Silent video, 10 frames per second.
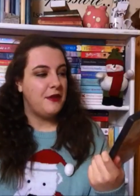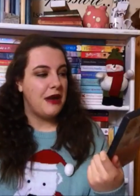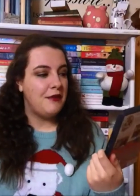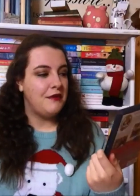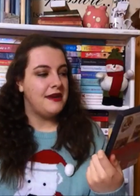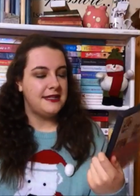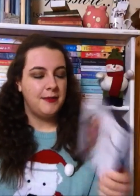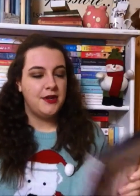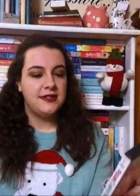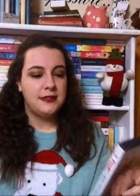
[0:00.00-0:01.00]
if you haven't already.
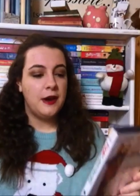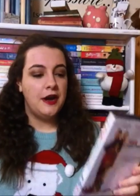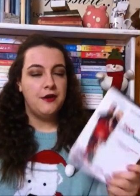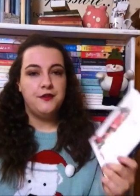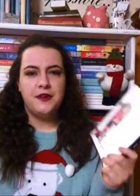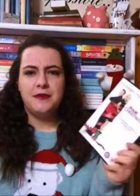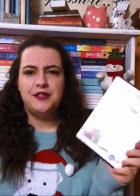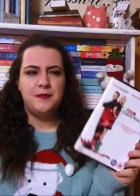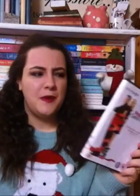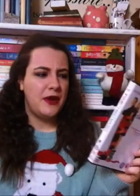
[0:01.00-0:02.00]
And because it's quite an old film,
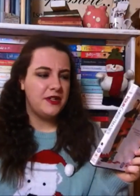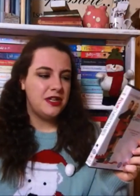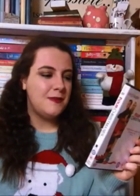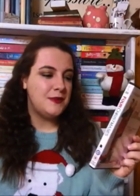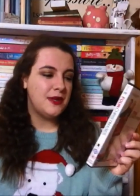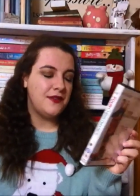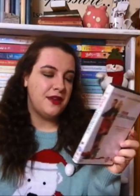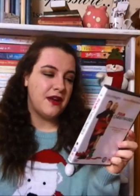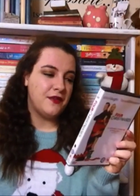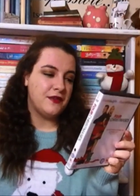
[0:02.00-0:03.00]
it should be quite cheap as well
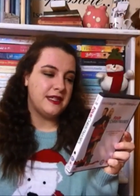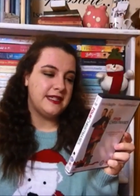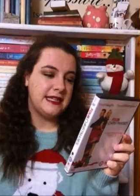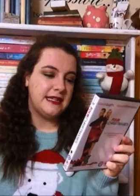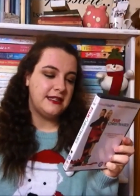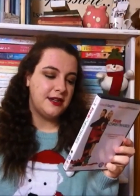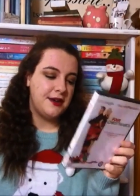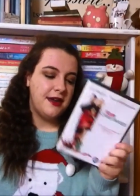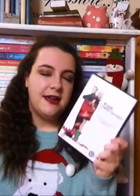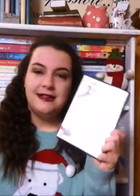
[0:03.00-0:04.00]
if you haven't already seen it. So
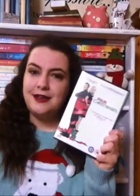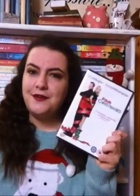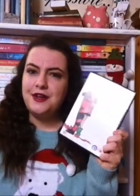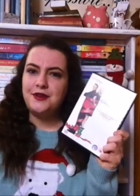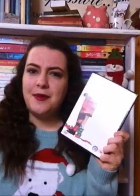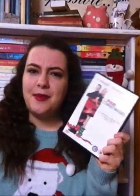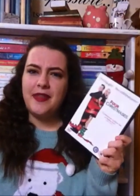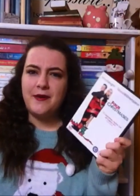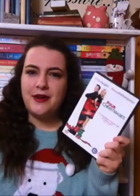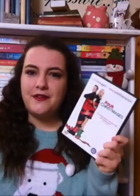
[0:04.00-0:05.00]
definitely try and
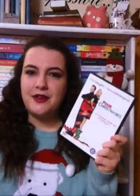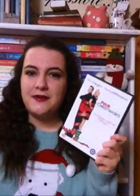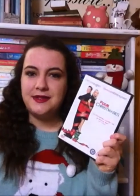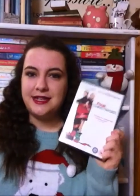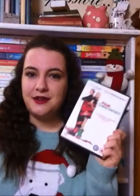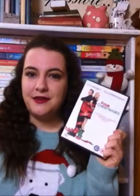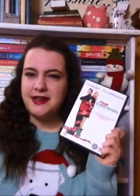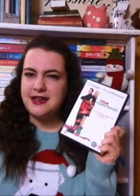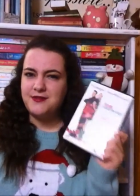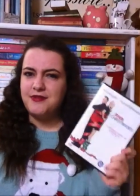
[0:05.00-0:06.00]
buy that one if you haven't seen it
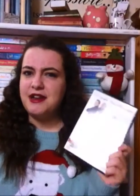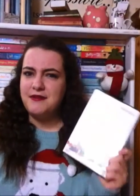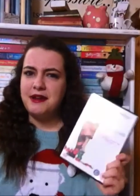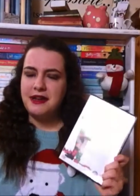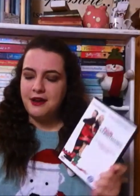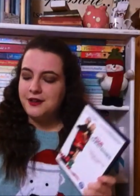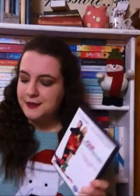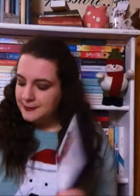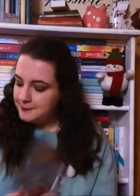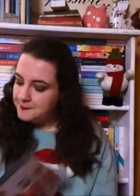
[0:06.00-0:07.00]
already. It's really, really
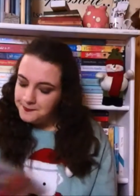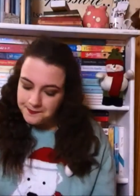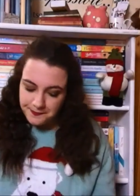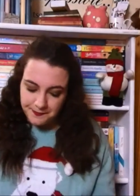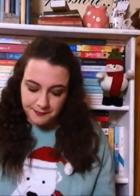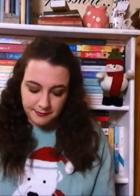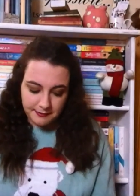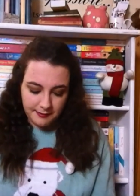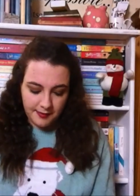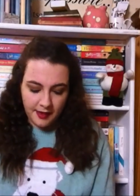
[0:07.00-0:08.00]
good.
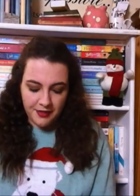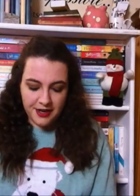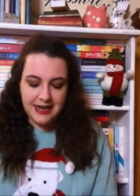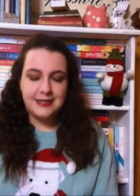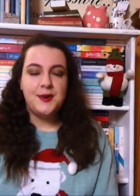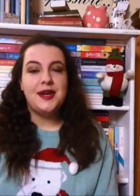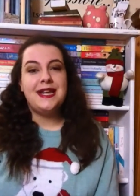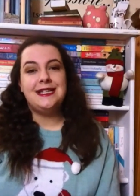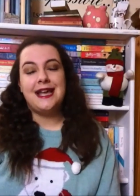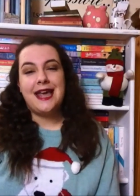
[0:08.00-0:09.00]
The next one
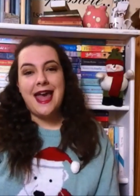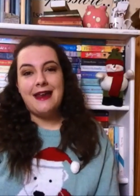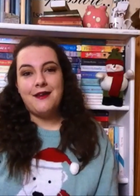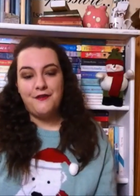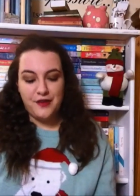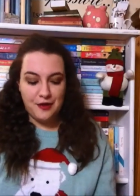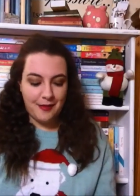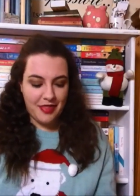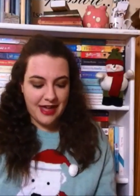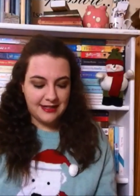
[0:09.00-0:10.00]
is again a
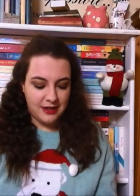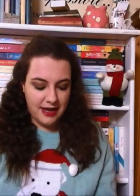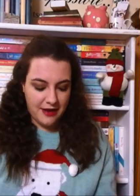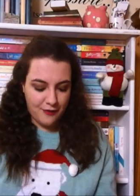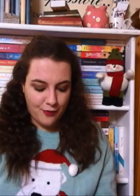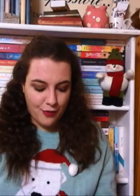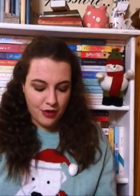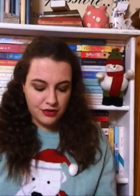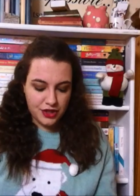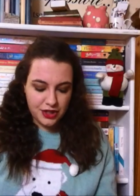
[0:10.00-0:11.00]
film that I have
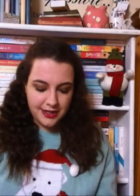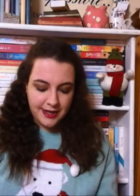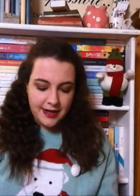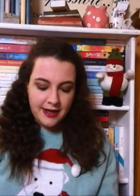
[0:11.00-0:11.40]
watched